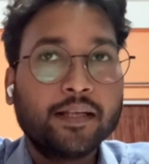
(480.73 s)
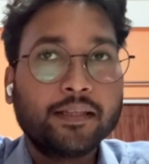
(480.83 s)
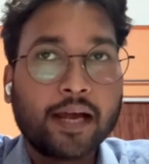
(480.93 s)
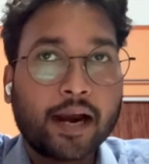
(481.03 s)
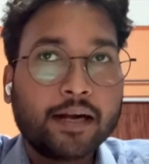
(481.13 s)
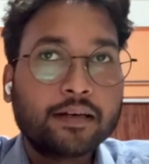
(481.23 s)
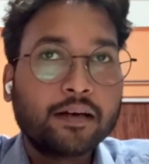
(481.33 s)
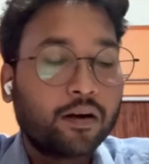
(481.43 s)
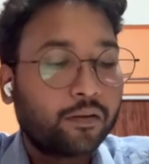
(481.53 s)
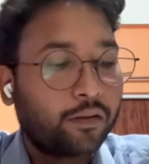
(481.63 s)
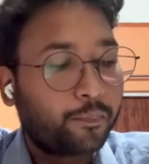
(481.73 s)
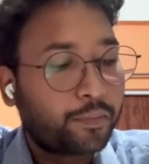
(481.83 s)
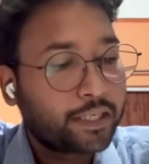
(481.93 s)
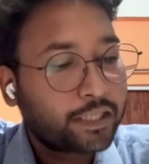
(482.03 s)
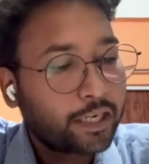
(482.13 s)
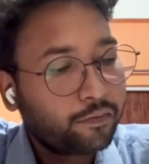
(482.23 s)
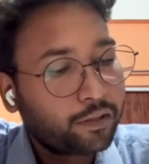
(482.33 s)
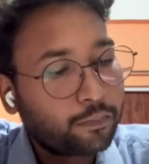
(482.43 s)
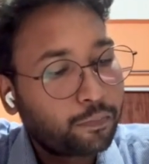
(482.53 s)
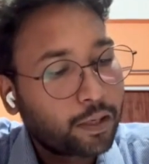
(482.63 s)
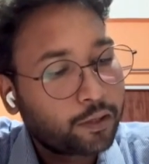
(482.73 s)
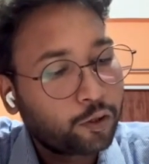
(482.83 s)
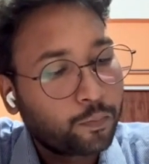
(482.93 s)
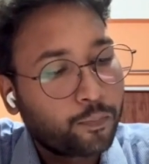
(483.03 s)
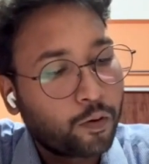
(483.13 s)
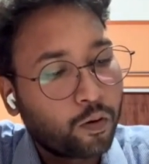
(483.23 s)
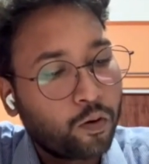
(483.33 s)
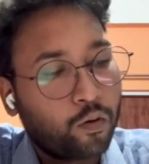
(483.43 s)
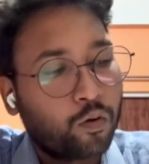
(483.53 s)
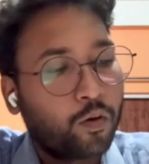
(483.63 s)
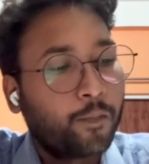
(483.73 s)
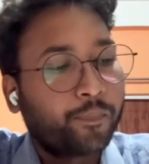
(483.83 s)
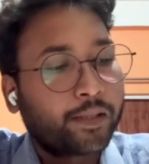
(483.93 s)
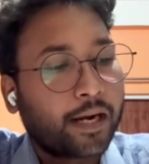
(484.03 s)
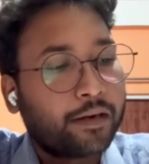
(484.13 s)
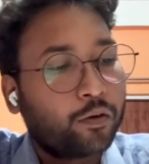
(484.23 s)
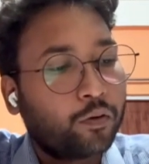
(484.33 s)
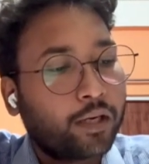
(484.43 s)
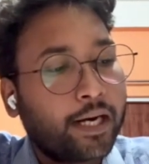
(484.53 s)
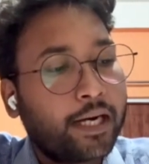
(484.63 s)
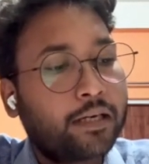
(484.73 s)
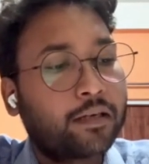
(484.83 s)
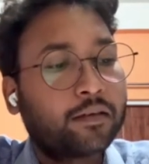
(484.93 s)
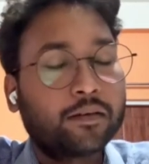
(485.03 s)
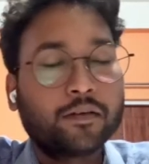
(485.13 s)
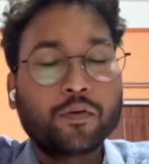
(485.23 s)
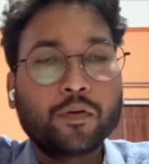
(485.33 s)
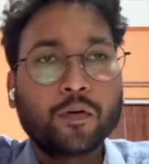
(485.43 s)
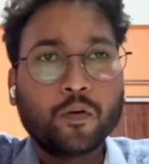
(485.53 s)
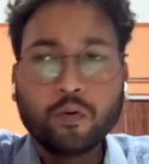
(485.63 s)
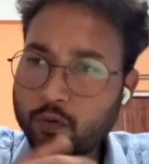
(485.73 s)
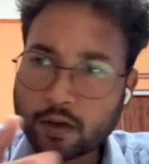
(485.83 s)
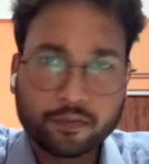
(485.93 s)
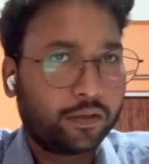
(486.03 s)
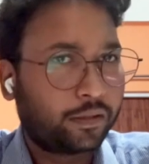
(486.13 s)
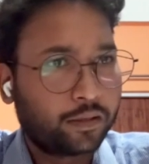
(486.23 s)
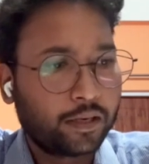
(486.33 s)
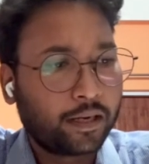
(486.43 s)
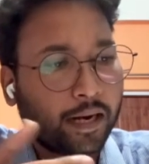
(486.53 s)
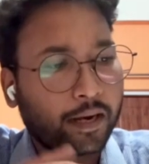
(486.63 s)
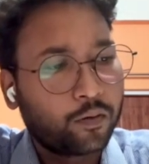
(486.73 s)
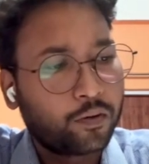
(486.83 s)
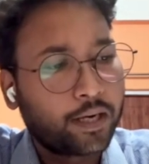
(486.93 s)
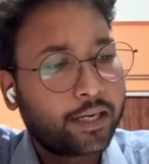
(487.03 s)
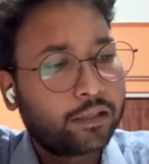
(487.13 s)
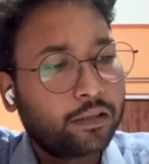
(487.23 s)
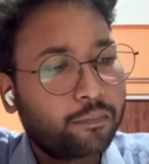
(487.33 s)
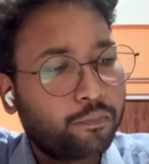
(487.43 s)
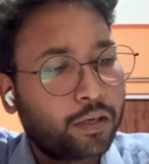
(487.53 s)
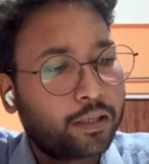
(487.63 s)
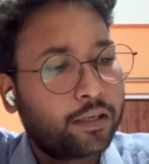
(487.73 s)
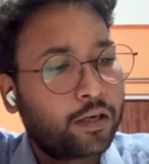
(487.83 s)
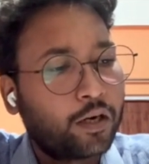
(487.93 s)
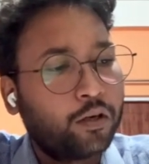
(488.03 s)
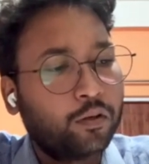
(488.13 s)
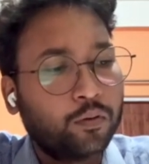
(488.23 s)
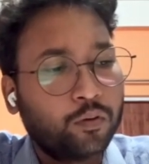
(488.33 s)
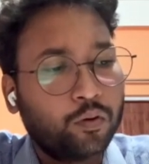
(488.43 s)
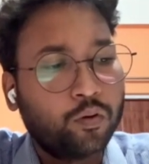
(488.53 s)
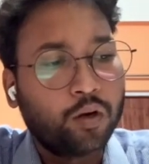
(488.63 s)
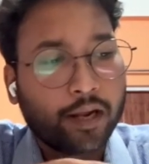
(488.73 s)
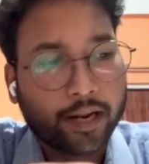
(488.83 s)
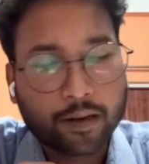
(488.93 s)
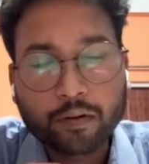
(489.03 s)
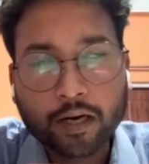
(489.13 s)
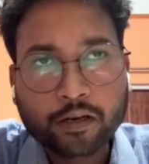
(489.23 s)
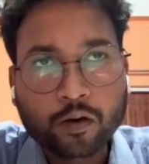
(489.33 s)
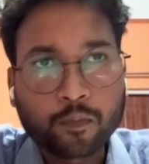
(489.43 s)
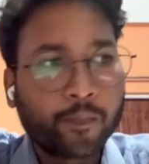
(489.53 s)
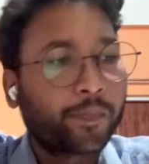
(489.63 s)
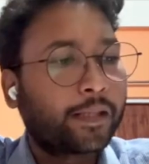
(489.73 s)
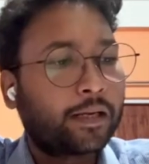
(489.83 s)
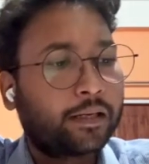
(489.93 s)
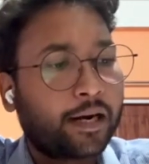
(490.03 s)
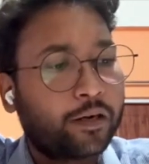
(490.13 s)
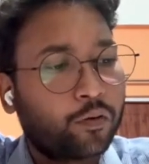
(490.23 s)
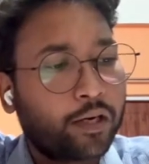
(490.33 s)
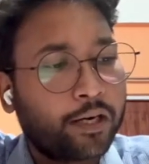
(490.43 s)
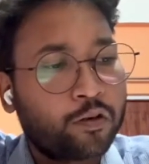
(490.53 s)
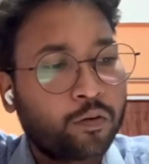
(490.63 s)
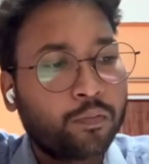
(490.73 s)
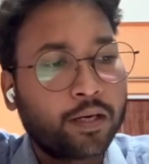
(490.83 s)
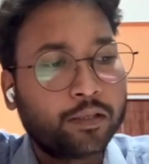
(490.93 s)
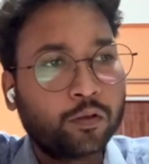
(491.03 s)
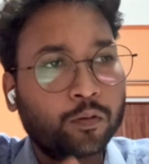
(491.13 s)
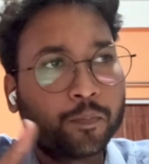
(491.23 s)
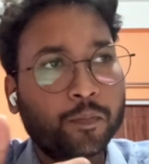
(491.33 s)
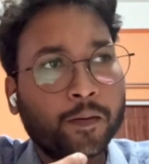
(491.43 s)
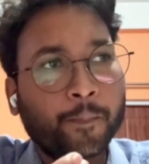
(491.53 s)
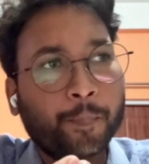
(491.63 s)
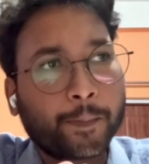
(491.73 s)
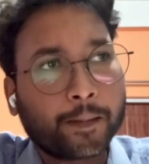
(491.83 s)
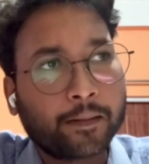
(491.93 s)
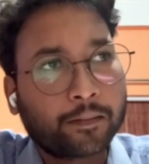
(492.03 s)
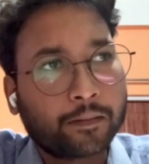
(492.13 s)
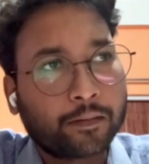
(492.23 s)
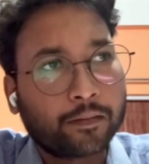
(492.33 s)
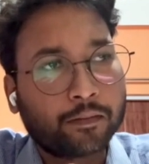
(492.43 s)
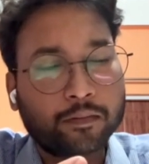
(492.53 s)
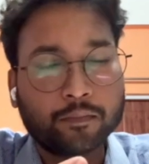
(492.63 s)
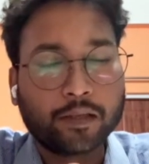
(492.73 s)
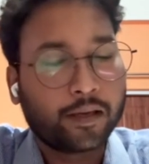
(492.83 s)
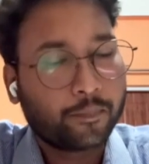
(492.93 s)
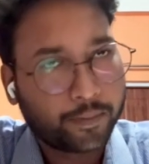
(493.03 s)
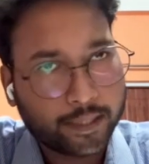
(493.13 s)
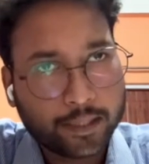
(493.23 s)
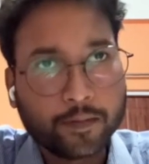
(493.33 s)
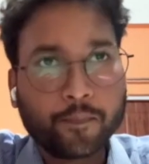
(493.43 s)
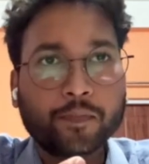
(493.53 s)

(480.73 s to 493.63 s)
that the patient with blood group O can donate, whoever can donate the blood to A blood group, that can donate to blood group B,